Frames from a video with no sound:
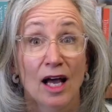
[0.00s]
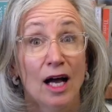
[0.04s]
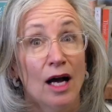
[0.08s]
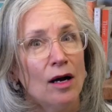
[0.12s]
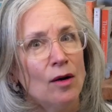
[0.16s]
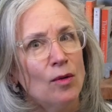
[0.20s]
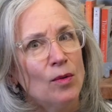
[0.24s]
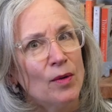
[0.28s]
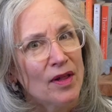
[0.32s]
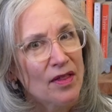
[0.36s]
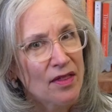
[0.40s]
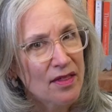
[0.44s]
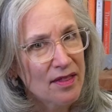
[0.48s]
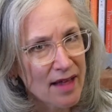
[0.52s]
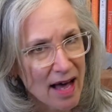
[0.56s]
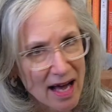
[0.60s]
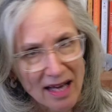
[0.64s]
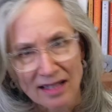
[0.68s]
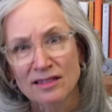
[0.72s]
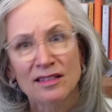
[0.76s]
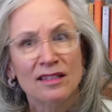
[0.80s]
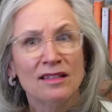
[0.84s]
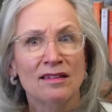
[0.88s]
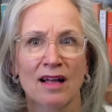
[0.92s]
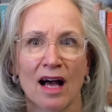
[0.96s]
Well,
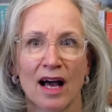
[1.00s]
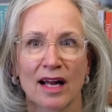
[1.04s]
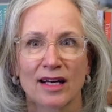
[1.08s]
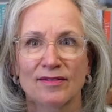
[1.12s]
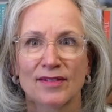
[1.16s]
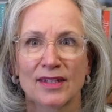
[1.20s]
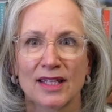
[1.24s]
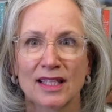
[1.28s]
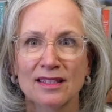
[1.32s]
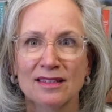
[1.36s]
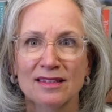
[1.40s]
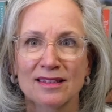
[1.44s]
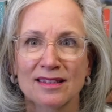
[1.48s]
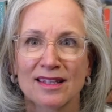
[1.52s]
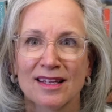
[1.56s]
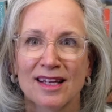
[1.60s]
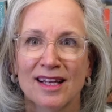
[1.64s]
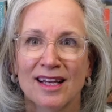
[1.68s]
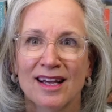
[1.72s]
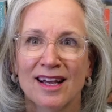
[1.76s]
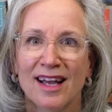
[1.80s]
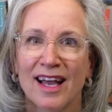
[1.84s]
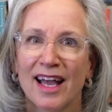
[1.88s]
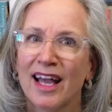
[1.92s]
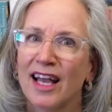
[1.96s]
that's a lot of us.
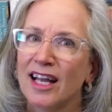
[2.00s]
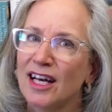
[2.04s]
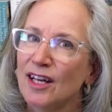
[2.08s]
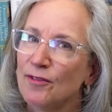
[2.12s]
And